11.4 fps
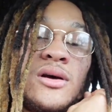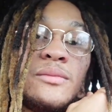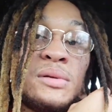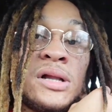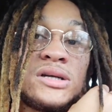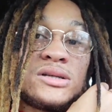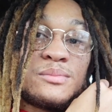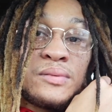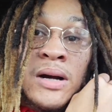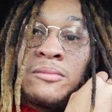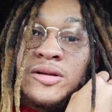plus
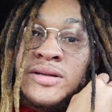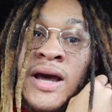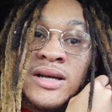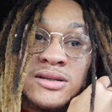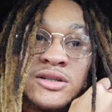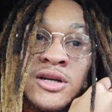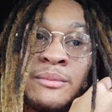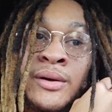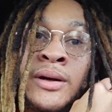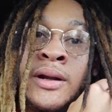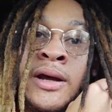probably tax and
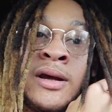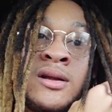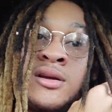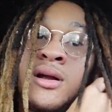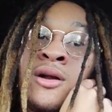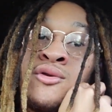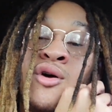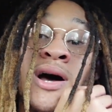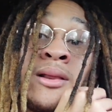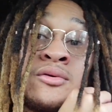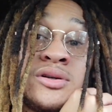shipping. And I don't know
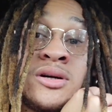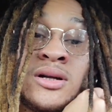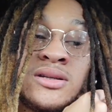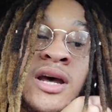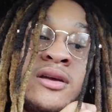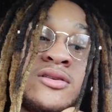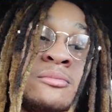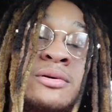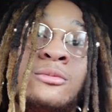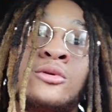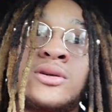how long it's gonna take. Some
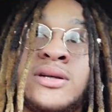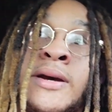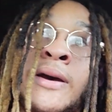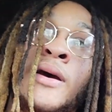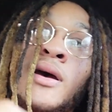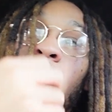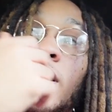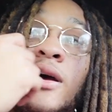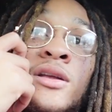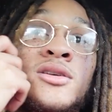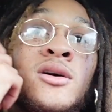people were saying
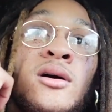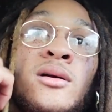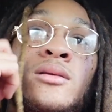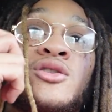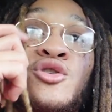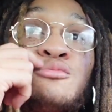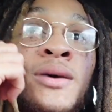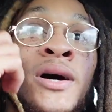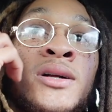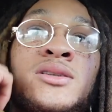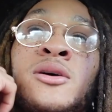it took 2
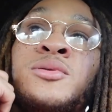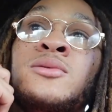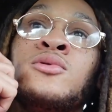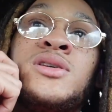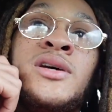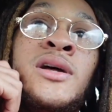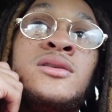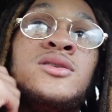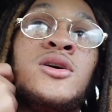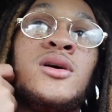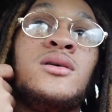months. Some people were saying it
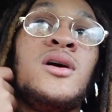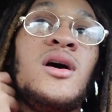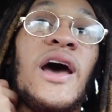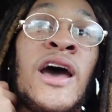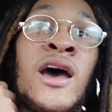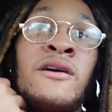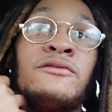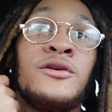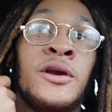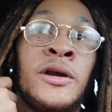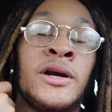took half
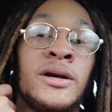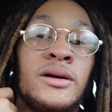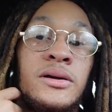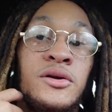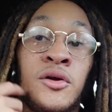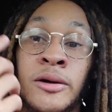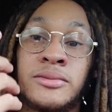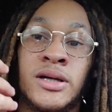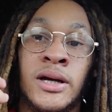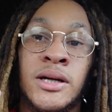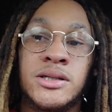a year. You know what I'm
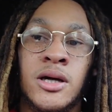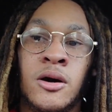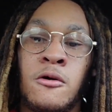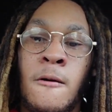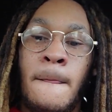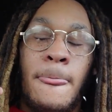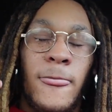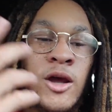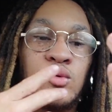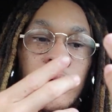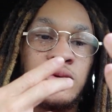saying? So
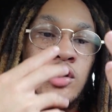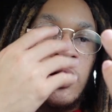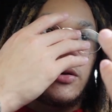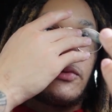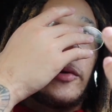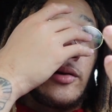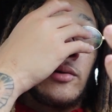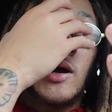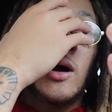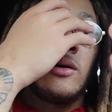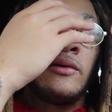that's what I'm trying to
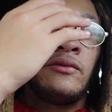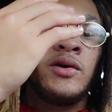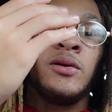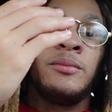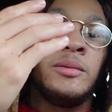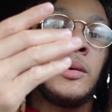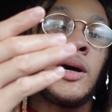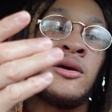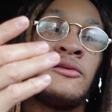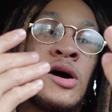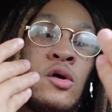figure out, if it'll be
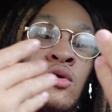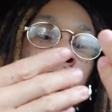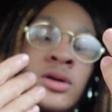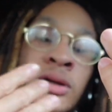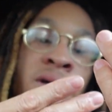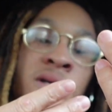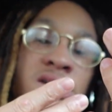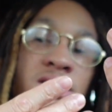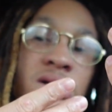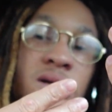better if I order this